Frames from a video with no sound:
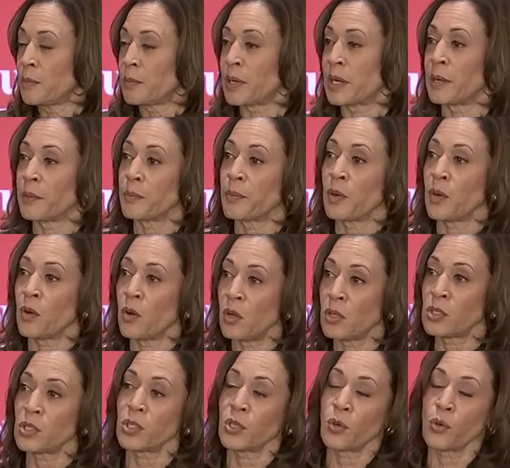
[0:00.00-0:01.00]
but I'm
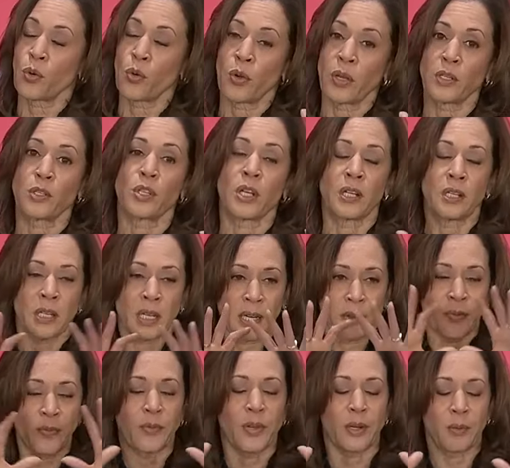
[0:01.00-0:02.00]
also going to, I,
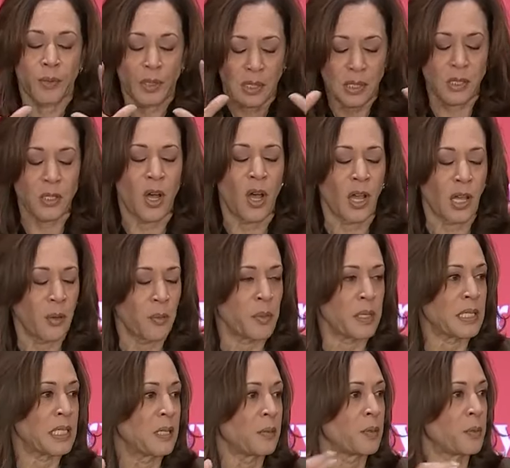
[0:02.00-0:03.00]
I, I was talking to
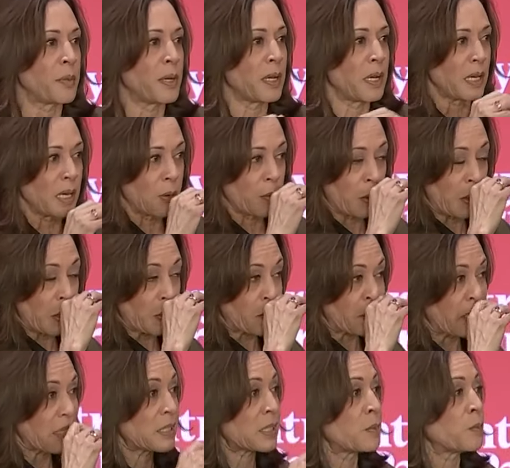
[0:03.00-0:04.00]
my team about it, I want to
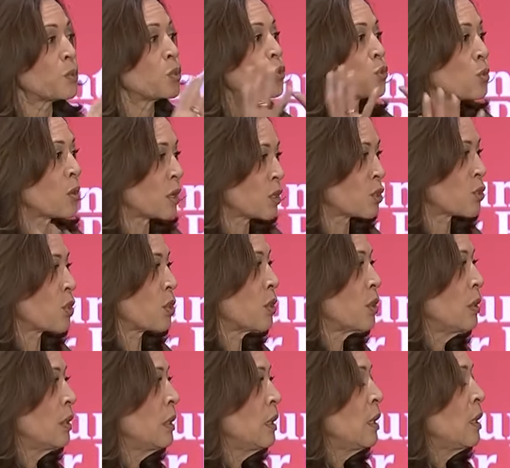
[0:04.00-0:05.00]
create some structure
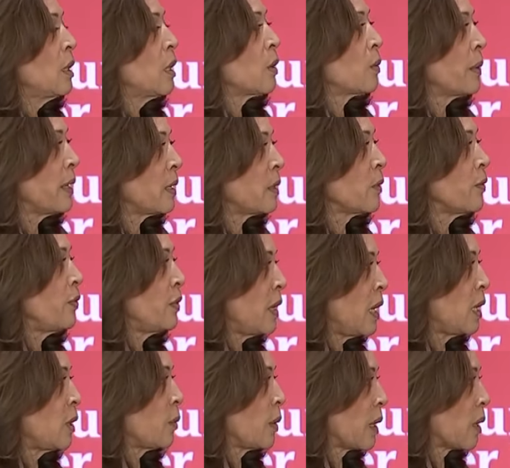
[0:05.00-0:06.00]
around the
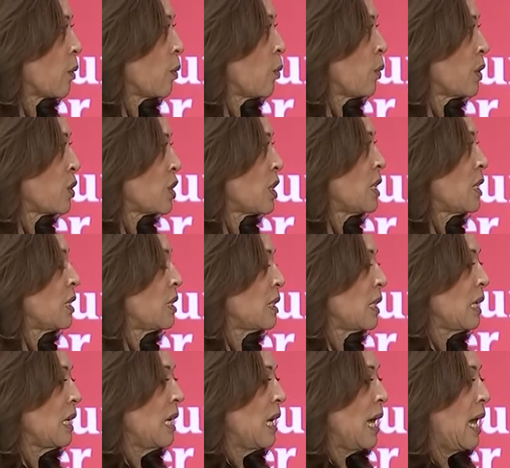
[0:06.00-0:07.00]
following, which
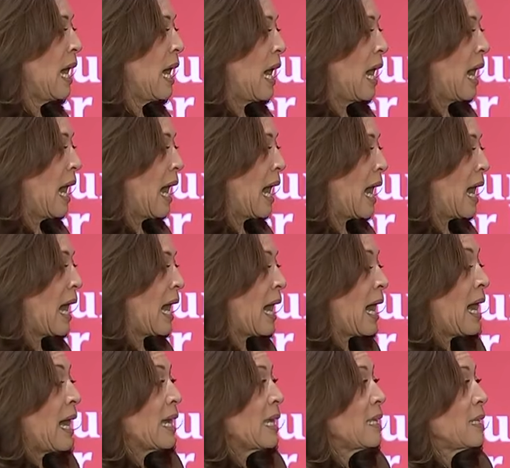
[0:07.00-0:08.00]
is,
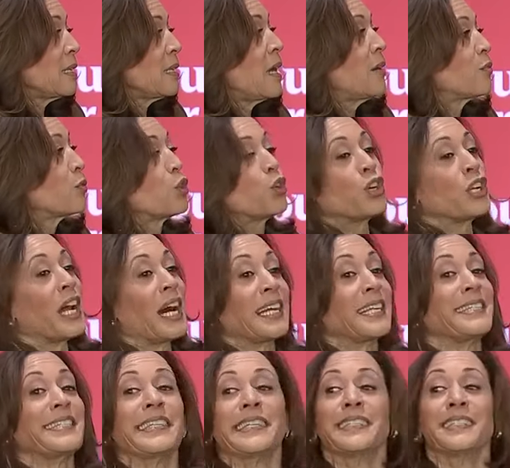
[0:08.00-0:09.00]
I love good
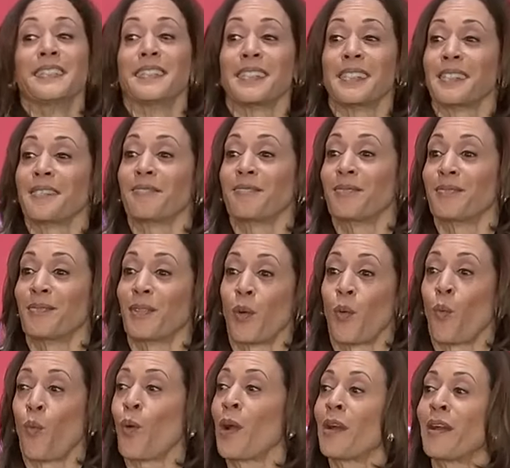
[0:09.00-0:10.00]
ideas.
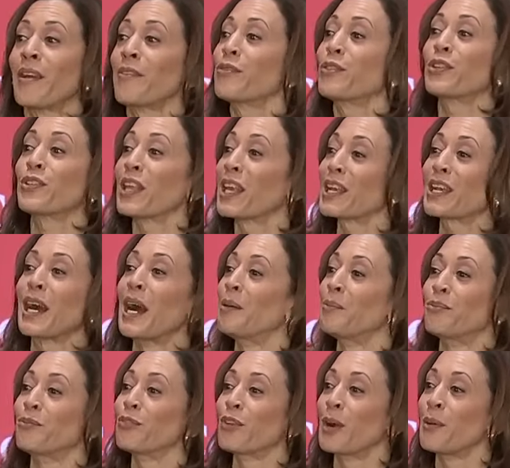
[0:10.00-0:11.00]
Wherever they
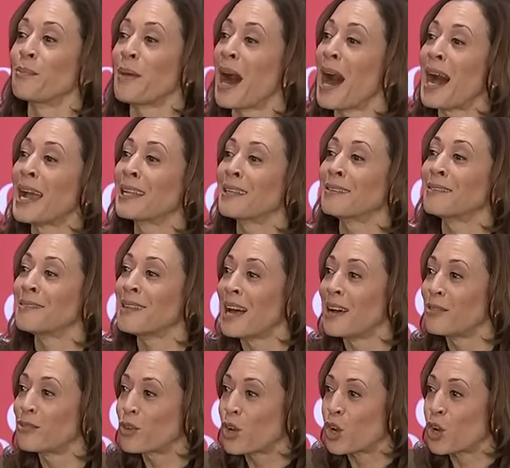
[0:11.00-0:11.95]
come from, I love